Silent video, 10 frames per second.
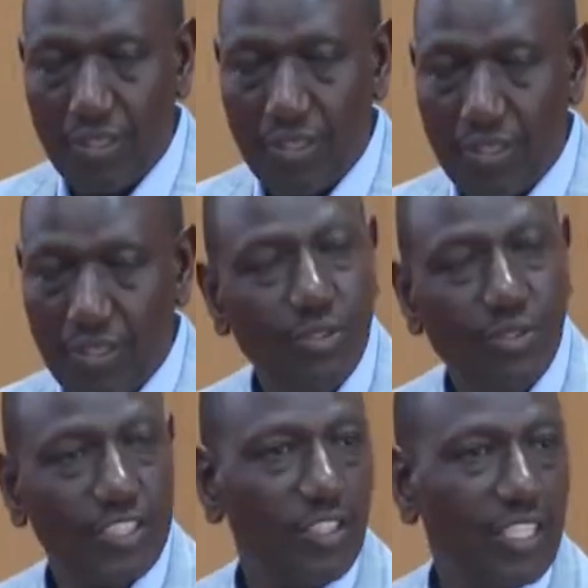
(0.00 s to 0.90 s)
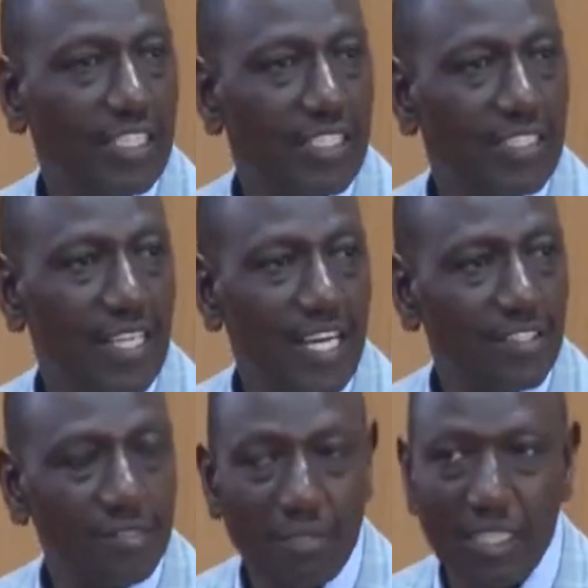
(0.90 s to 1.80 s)
The next question Kenyans
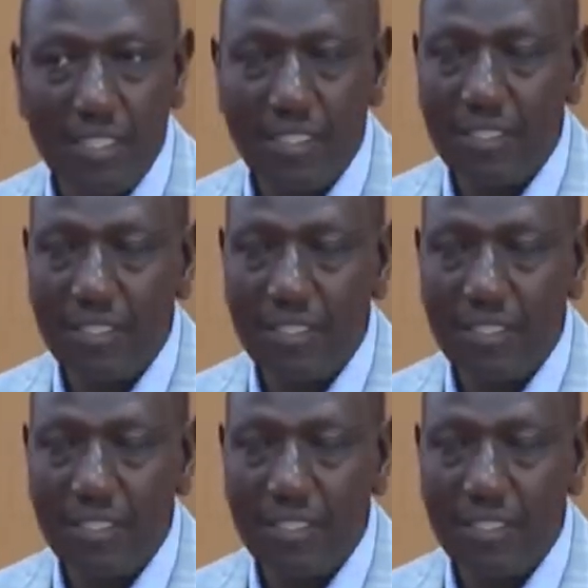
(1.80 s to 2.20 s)
ask me